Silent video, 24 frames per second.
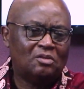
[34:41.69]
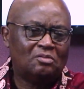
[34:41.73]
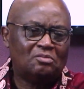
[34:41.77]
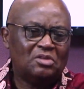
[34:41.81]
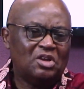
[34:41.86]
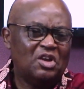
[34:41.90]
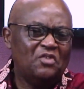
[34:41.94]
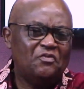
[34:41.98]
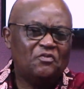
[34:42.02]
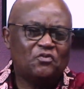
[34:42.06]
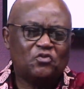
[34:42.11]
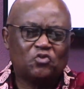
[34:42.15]

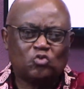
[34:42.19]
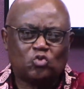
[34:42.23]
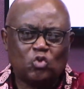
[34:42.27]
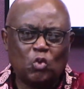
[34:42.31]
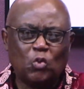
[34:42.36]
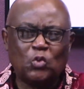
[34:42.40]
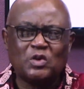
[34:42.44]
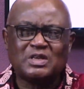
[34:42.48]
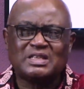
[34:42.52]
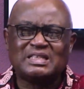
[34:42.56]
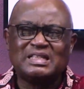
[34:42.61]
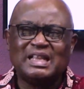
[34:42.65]
If 2
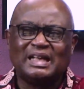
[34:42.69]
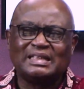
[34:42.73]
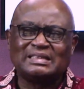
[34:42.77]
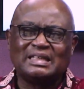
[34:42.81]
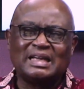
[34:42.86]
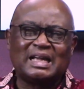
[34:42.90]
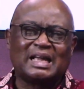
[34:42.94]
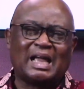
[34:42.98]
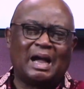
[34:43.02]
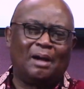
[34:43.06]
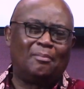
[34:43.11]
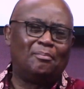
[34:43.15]
weeks doesn't
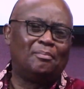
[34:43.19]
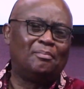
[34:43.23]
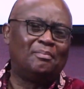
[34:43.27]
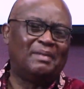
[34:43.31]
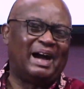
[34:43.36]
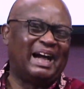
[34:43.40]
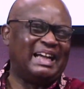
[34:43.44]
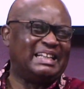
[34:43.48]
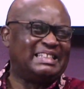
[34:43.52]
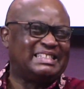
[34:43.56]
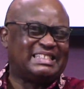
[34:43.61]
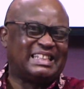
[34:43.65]
come,
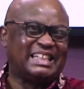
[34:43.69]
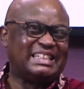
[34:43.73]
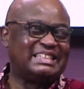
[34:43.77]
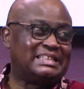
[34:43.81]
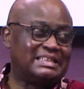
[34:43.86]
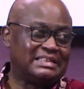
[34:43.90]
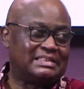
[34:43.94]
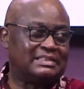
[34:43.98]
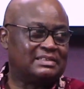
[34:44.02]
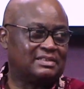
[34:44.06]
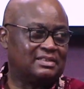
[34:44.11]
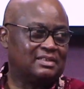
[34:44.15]
I change
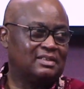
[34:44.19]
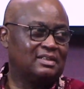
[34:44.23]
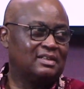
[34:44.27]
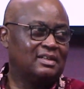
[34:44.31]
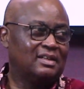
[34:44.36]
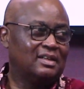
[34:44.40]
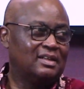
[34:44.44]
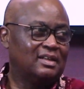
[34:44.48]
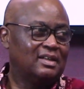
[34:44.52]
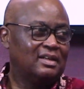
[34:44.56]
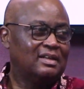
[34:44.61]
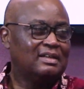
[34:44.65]
it.
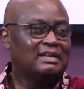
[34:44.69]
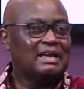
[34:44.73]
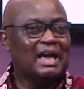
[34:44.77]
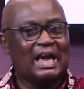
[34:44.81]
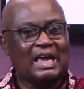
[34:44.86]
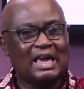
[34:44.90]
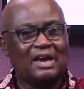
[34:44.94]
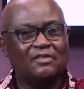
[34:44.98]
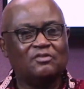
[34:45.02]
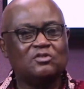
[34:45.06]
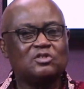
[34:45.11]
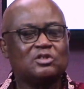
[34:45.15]
I
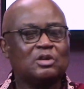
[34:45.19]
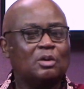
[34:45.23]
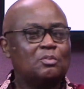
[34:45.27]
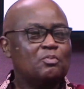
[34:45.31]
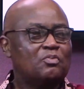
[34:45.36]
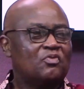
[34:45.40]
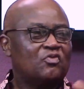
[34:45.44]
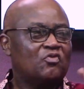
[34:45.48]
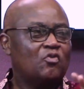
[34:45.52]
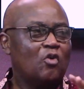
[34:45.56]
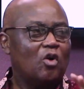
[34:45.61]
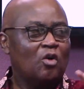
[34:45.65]
gave it some
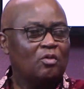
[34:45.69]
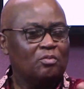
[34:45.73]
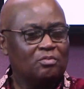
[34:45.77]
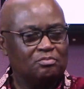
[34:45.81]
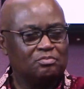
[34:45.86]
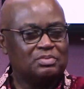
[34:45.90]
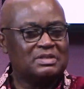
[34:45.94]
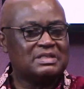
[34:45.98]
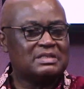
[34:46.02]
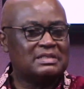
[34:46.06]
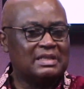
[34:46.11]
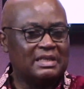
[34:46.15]
4
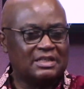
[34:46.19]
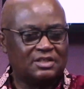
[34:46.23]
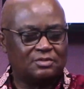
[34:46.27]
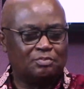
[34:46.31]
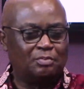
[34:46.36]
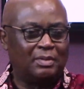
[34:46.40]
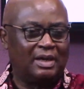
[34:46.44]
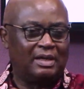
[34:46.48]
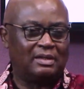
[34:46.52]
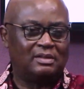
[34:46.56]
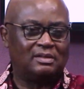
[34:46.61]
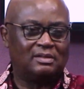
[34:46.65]

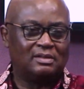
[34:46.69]
businessmen.